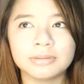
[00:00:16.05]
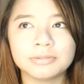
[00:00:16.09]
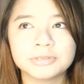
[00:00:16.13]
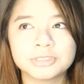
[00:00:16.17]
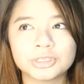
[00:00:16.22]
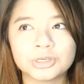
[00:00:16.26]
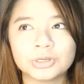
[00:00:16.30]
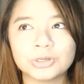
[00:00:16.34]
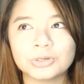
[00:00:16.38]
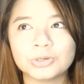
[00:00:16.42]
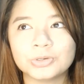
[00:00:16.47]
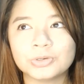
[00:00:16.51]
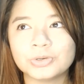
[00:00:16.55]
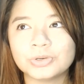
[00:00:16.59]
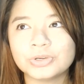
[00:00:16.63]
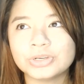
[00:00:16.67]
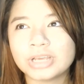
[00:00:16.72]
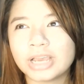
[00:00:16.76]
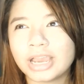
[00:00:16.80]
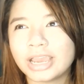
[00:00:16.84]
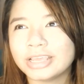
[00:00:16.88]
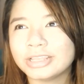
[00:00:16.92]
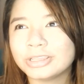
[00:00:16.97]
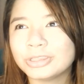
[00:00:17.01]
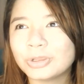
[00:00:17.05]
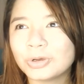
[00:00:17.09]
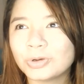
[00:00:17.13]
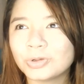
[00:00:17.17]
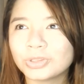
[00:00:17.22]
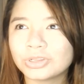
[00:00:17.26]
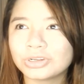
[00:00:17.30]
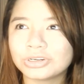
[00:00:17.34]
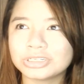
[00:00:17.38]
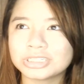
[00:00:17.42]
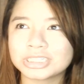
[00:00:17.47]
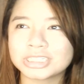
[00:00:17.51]
So, I know
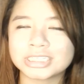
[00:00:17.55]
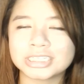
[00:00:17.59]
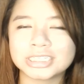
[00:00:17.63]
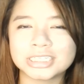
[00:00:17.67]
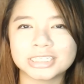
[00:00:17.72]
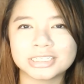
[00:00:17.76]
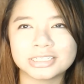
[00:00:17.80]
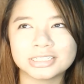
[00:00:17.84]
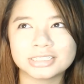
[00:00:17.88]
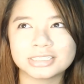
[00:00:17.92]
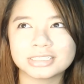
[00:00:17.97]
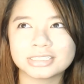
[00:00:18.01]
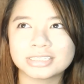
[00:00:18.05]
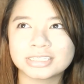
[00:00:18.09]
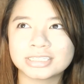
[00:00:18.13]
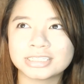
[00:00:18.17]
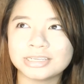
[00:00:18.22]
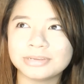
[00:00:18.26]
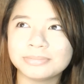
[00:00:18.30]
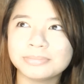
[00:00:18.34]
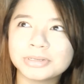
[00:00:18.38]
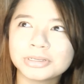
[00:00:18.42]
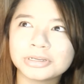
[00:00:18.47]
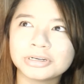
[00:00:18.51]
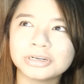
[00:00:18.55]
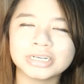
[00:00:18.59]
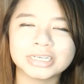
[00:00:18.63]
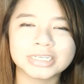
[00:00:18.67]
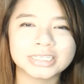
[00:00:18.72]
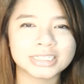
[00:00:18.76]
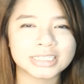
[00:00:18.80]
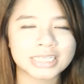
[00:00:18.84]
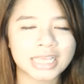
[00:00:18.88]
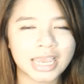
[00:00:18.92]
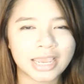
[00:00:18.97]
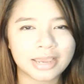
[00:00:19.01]
there's a similar
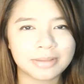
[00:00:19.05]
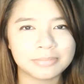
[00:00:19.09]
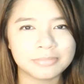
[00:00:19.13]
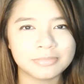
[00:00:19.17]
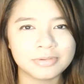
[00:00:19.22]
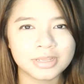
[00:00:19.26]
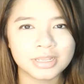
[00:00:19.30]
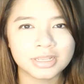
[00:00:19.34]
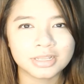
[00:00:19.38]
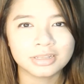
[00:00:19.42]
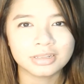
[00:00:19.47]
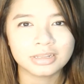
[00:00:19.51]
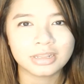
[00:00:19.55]
exam